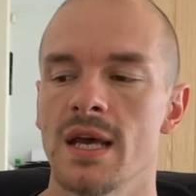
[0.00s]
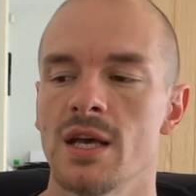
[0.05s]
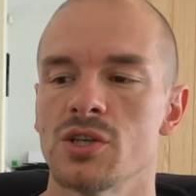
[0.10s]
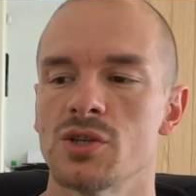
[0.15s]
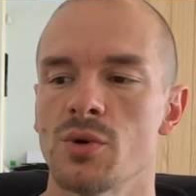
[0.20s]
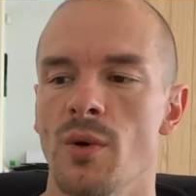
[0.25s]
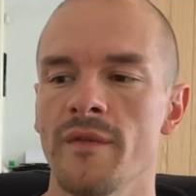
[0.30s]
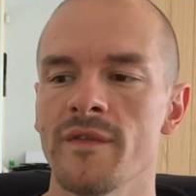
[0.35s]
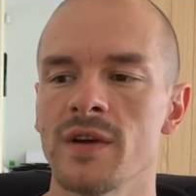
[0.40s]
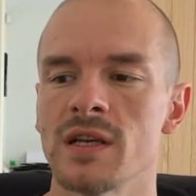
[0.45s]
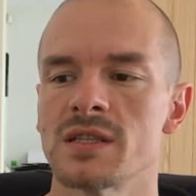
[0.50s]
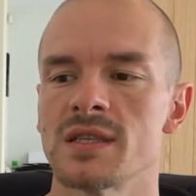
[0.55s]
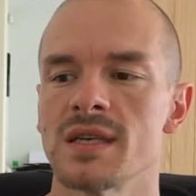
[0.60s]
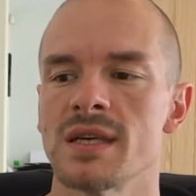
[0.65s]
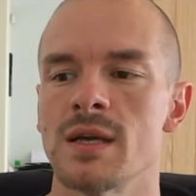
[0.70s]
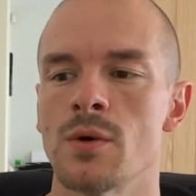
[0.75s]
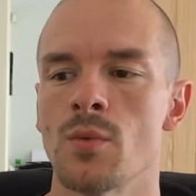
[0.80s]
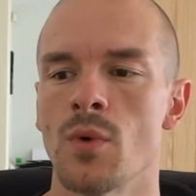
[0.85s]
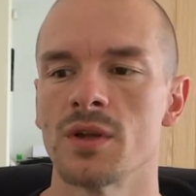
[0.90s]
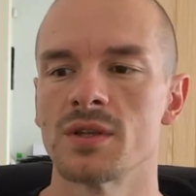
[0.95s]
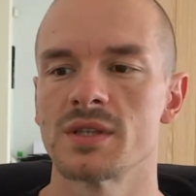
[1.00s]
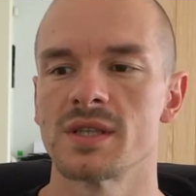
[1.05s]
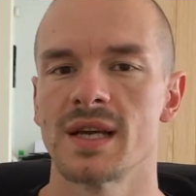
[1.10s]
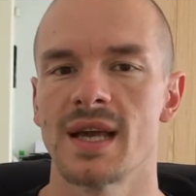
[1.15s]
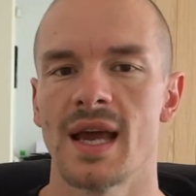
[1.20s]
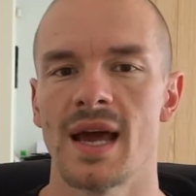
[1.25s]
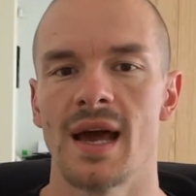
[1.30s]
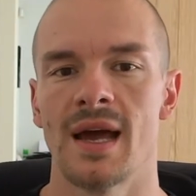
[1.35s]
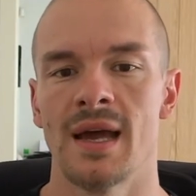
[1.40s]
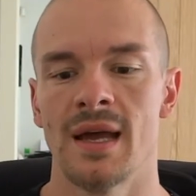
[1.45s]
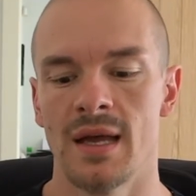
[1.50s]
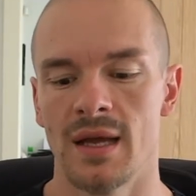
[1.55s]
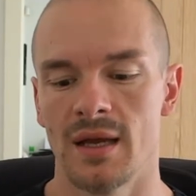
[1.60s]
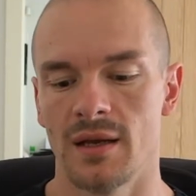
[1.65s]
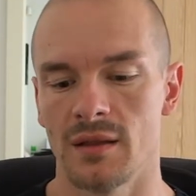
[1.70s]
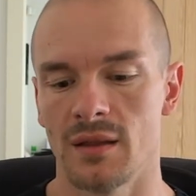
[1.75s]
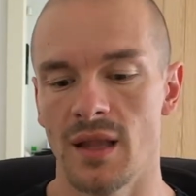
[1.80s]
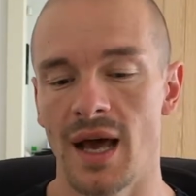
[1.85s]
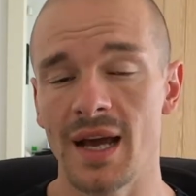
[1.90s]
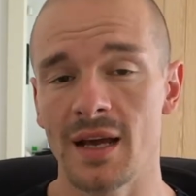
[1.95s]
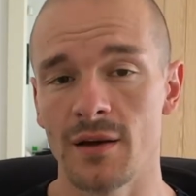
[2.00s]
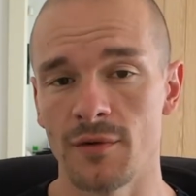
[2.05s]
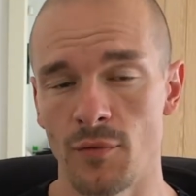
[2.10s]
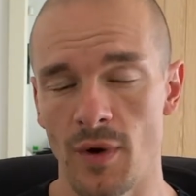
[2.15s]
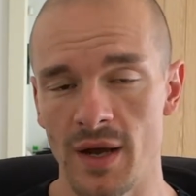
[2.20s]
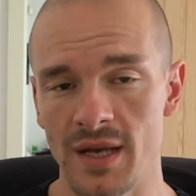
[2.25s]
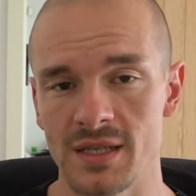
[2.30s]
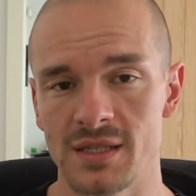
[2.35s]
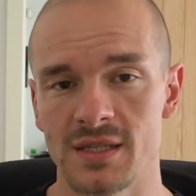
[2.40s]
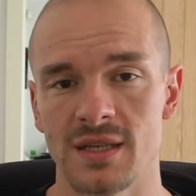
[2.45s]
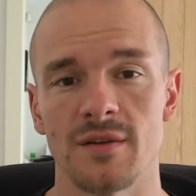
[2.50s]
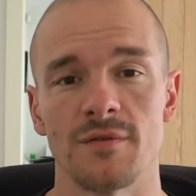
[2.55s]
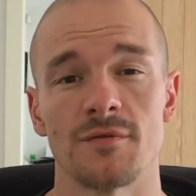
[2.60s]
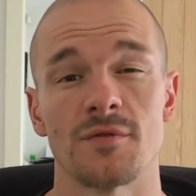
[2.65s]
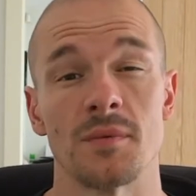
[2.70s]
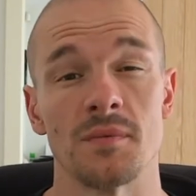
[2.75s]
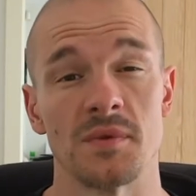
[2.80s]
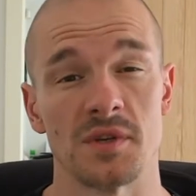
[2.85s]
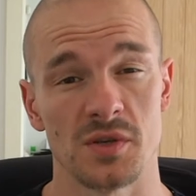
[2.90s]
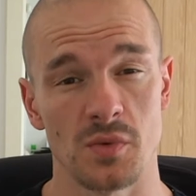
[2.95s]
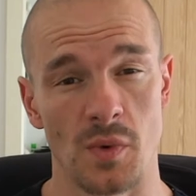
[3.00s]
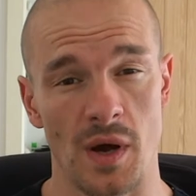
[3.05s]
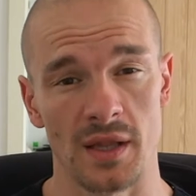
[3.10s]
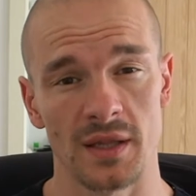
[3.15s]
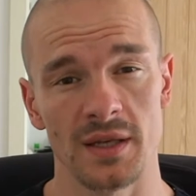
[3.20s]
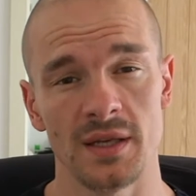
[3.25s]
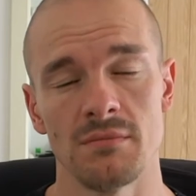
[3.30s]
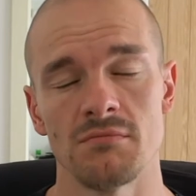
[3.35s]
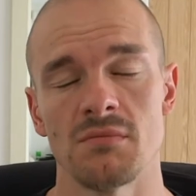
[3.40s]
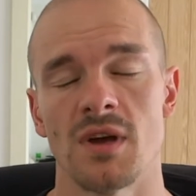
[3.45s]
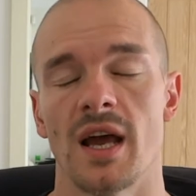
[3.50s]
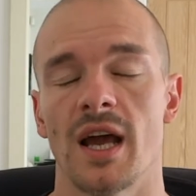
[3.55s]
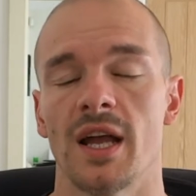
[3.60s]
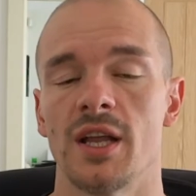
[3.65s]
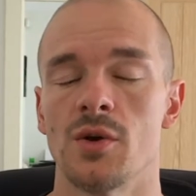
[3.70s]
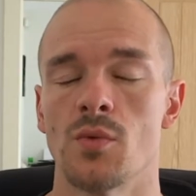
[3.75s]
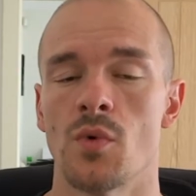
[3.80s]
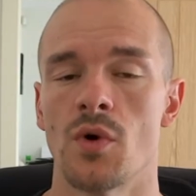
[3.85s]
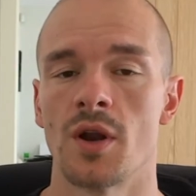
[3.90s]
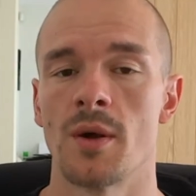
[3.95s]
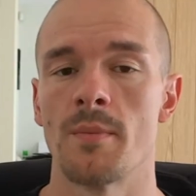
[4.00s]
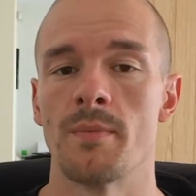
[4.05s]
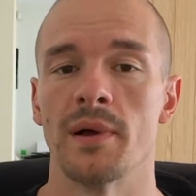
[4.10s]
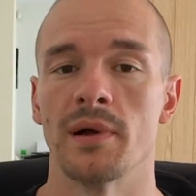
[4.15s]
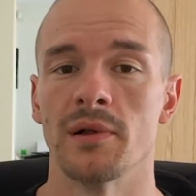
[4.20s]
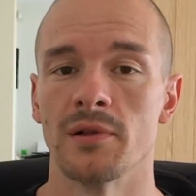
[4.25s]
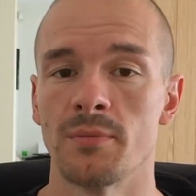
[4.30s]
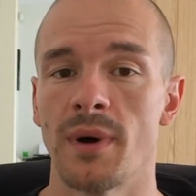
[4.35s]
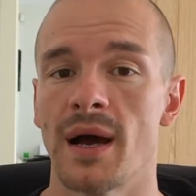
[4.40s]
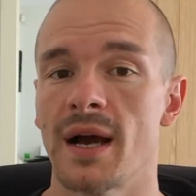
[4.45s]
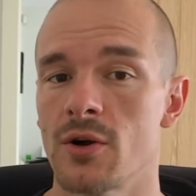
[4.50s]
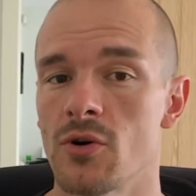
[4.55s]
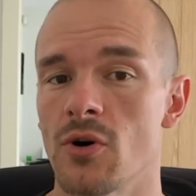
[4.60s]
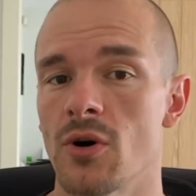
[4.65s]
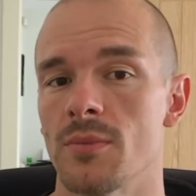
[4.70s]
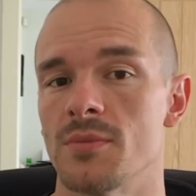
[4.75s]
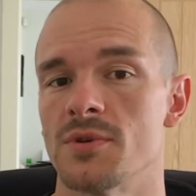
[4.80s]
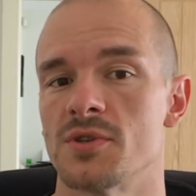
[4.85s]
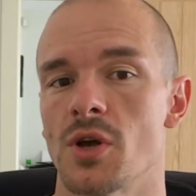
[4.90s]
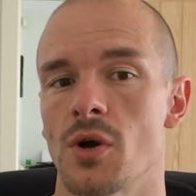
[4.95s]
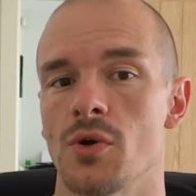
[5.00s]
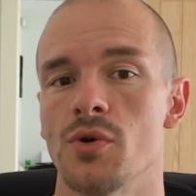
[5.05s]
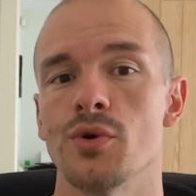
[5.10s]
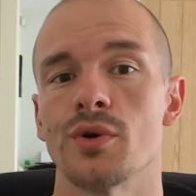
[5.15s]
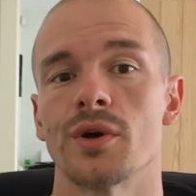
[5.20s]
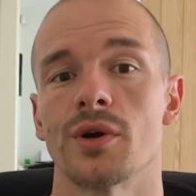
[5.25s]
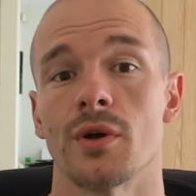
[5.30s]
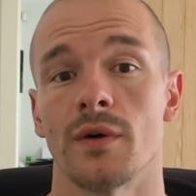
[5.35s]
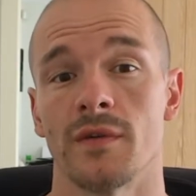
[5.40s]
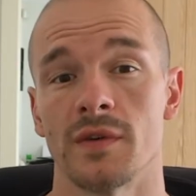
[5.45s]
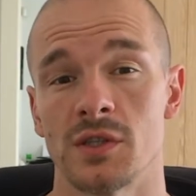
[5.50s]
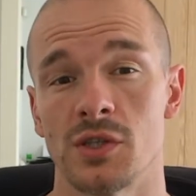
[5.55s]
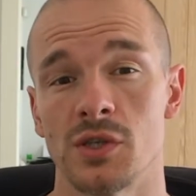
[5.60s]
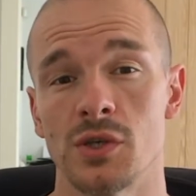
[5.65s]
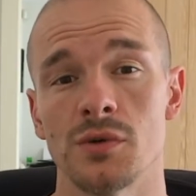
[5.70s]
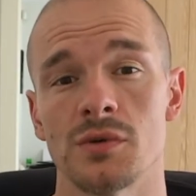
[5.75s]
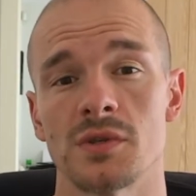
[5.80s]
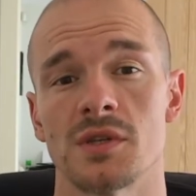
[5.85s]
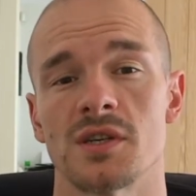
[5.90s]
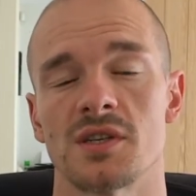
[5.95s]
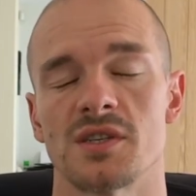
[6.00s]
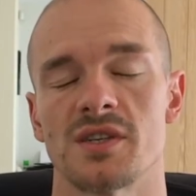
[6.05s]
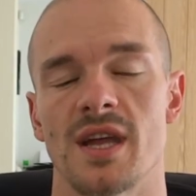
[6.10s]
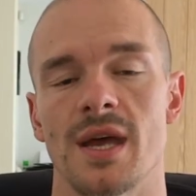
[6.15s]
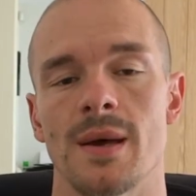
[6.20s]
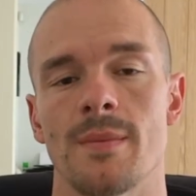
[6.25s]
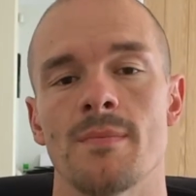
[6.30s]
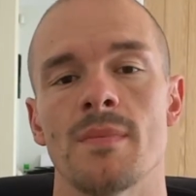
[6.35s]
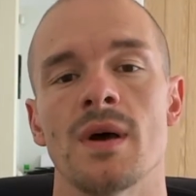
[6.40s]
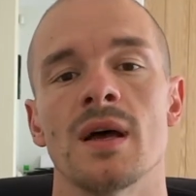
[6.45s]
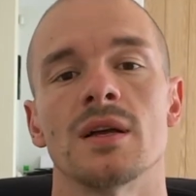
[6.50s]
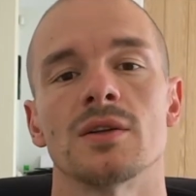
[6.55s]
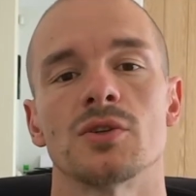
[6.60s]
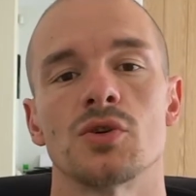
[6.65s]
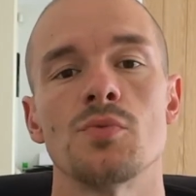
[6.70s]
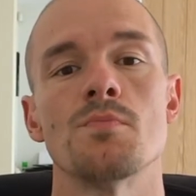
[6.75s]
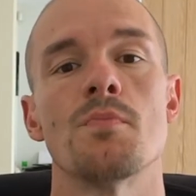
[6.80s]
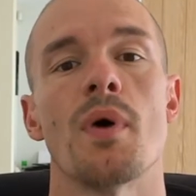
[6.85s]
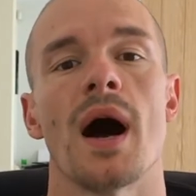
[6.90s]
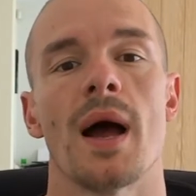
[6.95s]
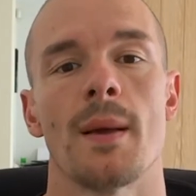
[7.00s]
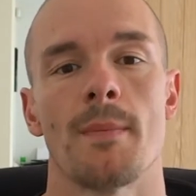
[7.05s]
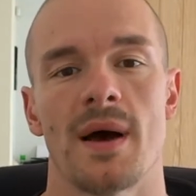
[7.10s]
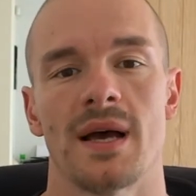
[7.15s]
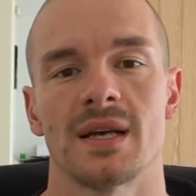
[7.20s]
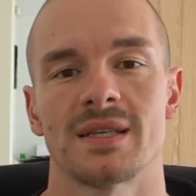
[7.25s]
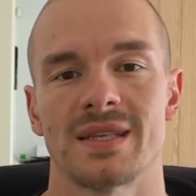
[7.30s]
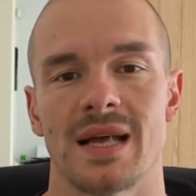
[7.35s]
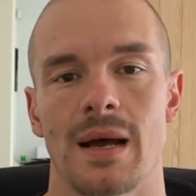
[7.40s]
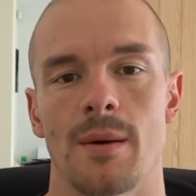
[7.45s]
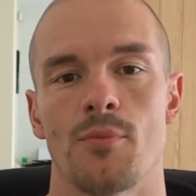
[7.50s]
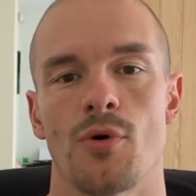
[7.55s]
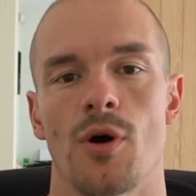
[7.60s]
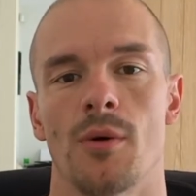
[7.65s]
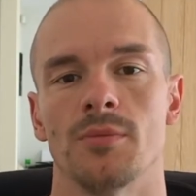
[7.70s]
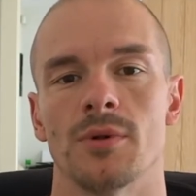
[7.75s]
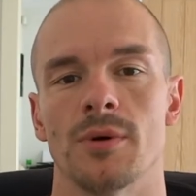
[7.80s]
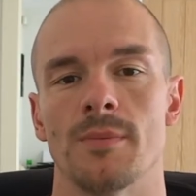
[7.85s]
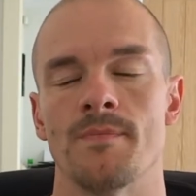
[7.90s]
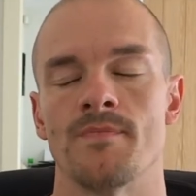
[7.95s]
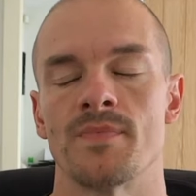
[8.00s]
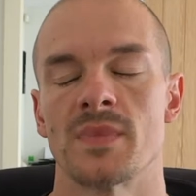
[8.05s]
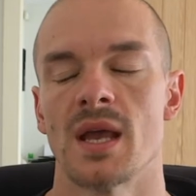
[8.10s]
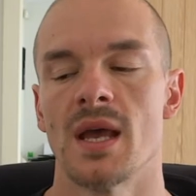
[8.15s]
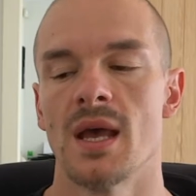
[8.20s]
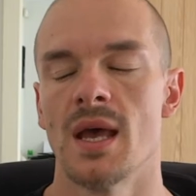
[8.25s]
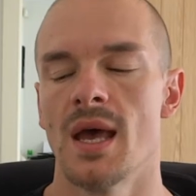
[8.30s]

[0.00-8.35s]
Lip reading: So obviously you want to get lack of wasting from the swelling and you want to build back up. So you can obviously use the stim to bypass that problem.